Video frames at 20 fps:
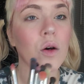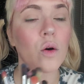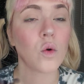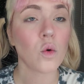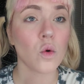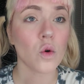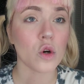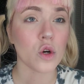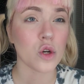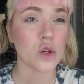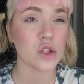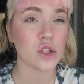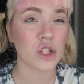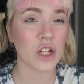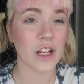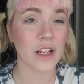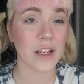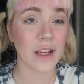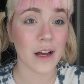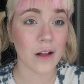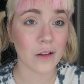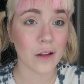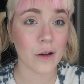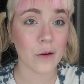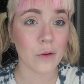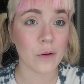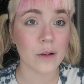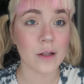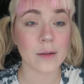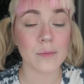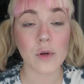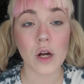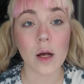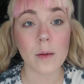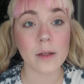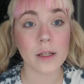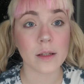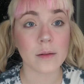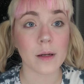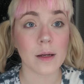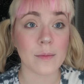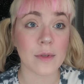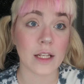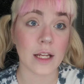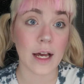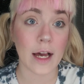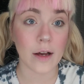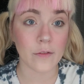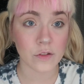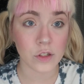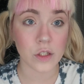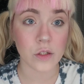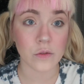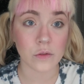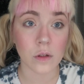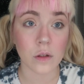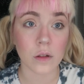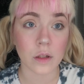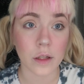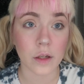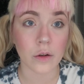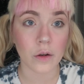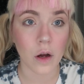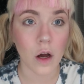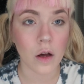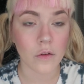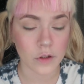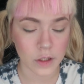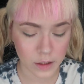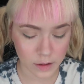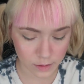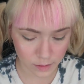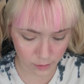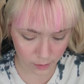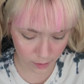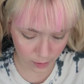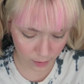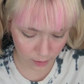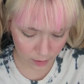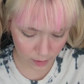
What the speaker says: orange, and yellow, and probably, I mean, I have to use a glitter, obviously.